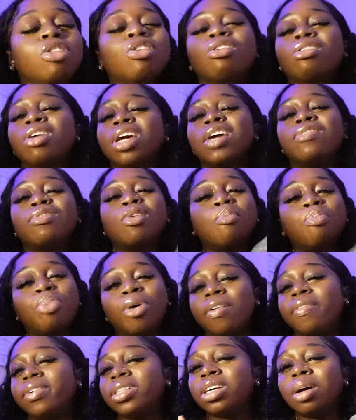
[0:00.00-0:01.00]
Don't even
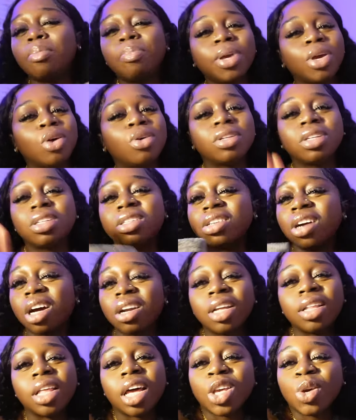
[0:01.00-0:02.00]
bother to be on this
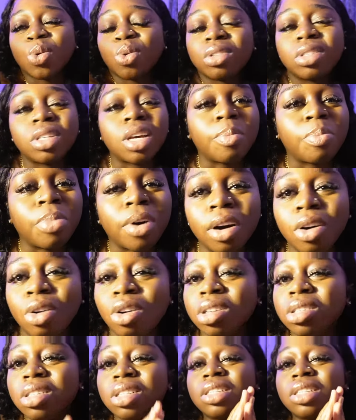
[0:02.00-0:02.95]
journey that you want to embark on.